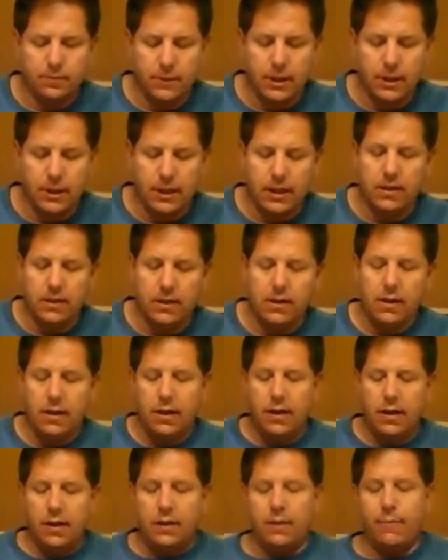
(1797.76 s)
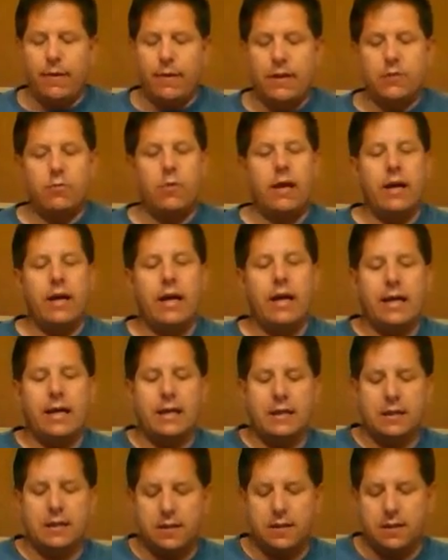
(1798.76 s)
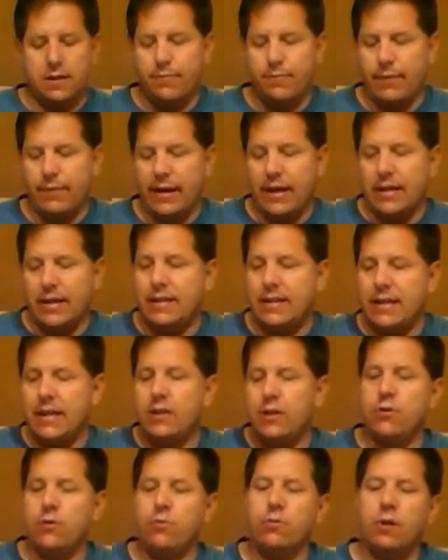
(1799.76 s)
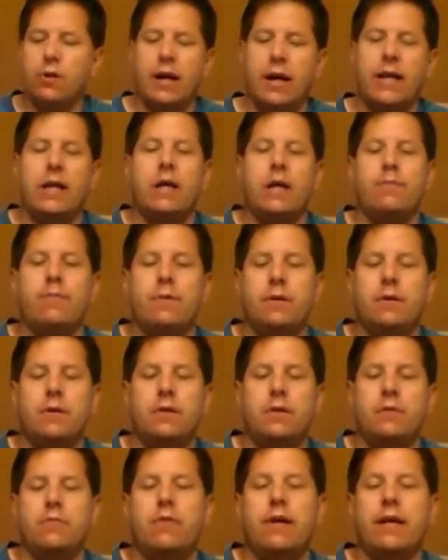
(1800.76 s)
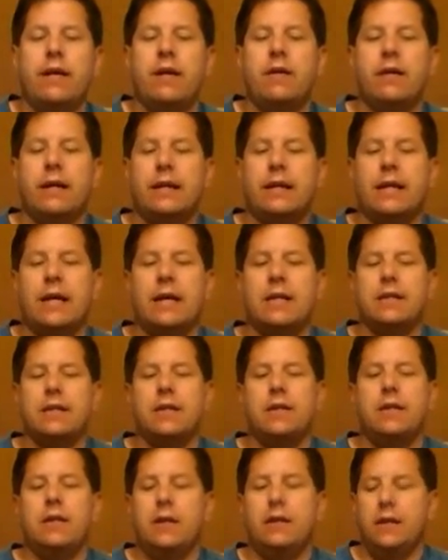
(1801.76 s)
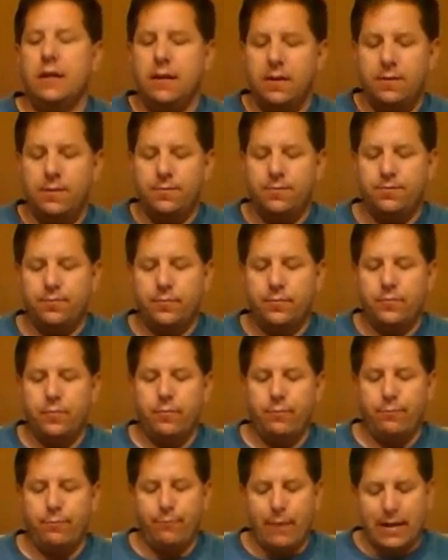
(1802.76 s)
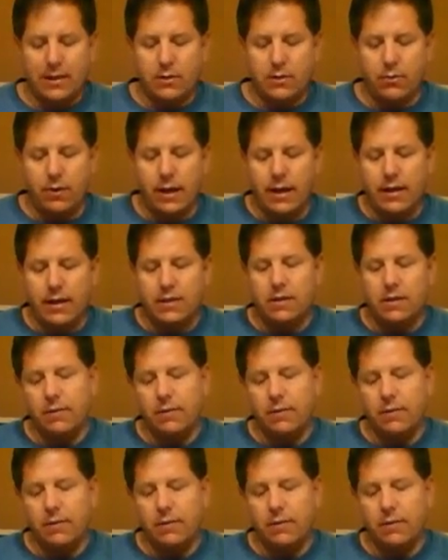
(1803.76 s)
Okay, the best way is, because these two line up right here like that, The best way is to